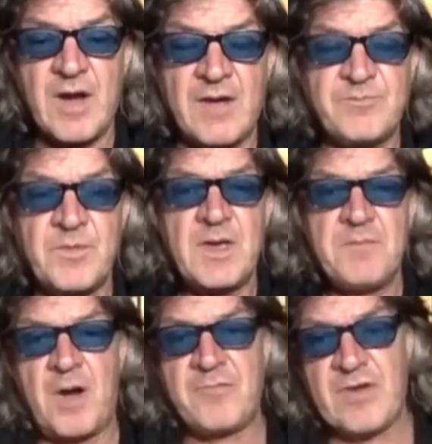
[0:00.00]
I
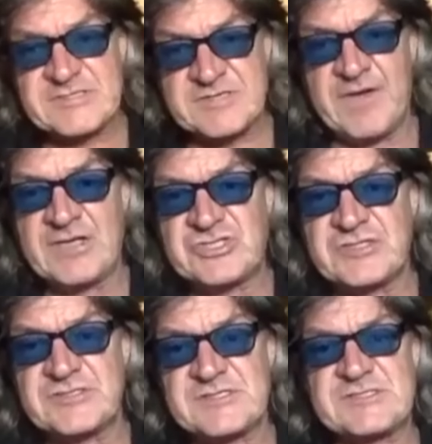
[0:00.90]
my
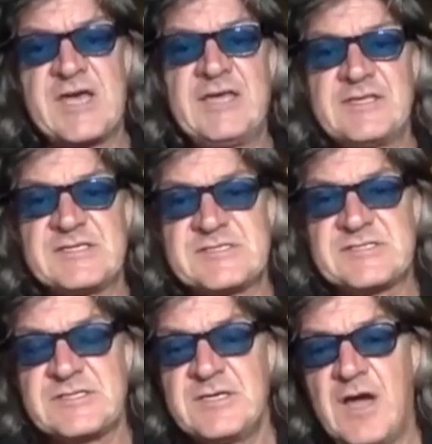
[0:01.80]
reservation to say
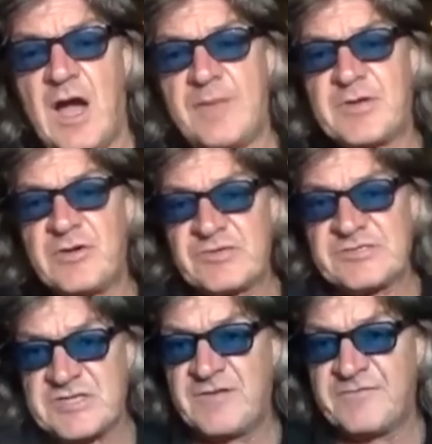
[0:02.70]
this, I'm going to
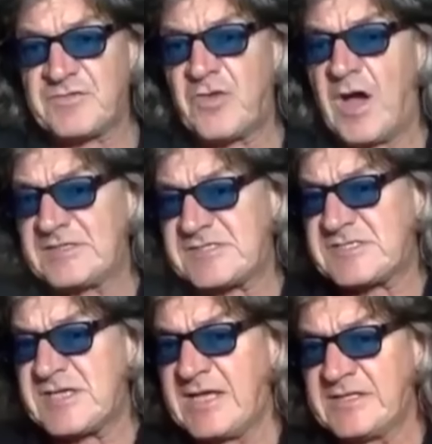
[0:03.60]
reserve the right to
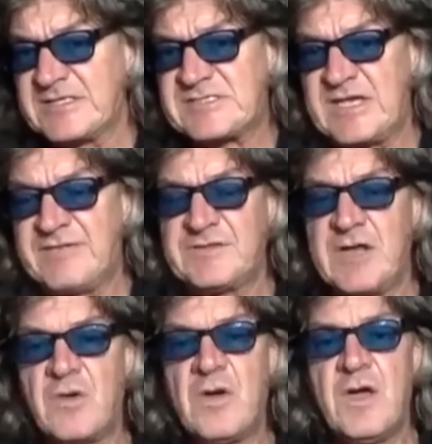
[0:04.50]
say this, even
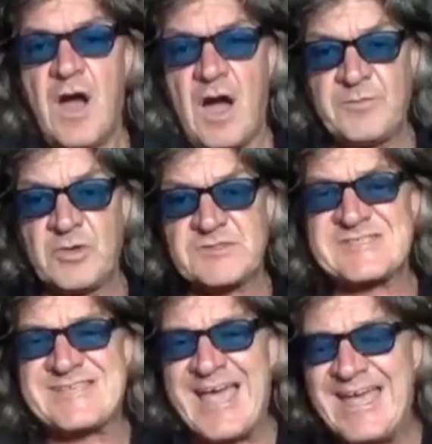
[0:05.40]
though I'm not
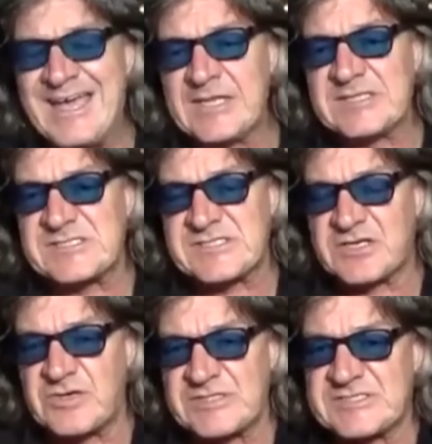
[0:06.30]
saying this is a
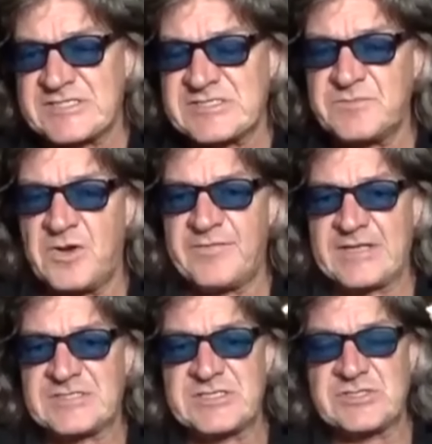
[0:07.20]
criticism of
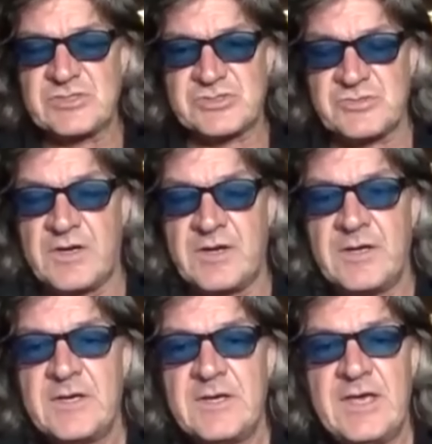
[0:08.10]
Anthony Joshua.
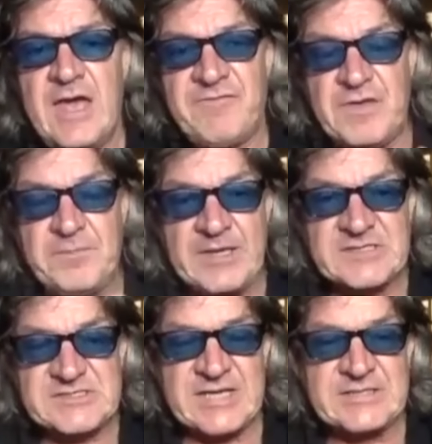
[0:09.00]
If he
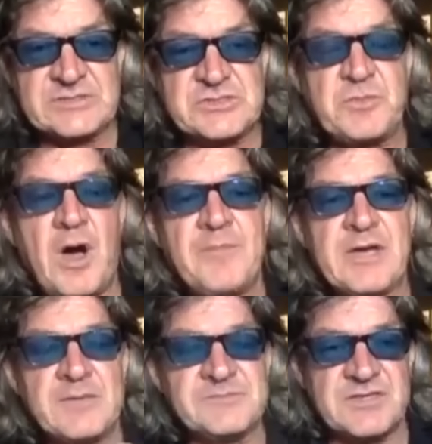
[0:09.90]
beats Daniel Dubois,
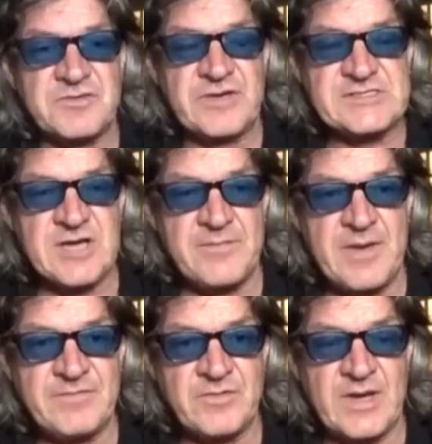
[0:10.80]
becomes a three-time
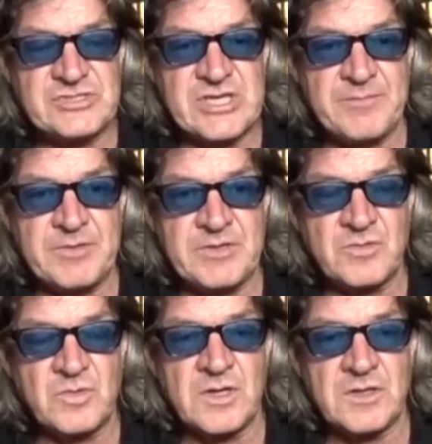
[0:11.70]
heavyweight champion of the
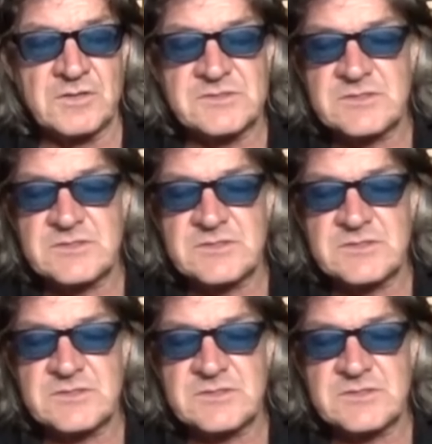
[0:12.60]
world.